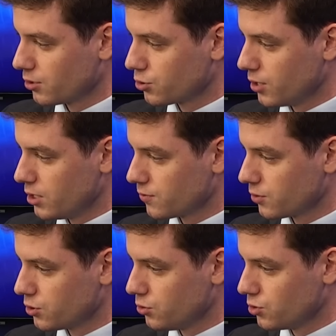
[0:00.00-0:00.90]
trades for
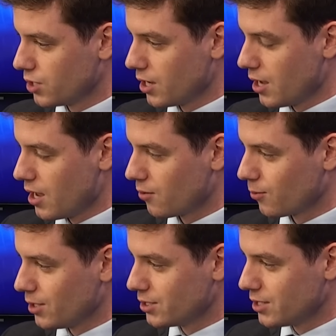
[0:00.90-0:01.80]
Tuesday and
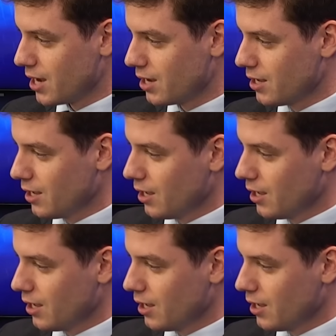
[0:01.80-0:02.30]
Wednesday.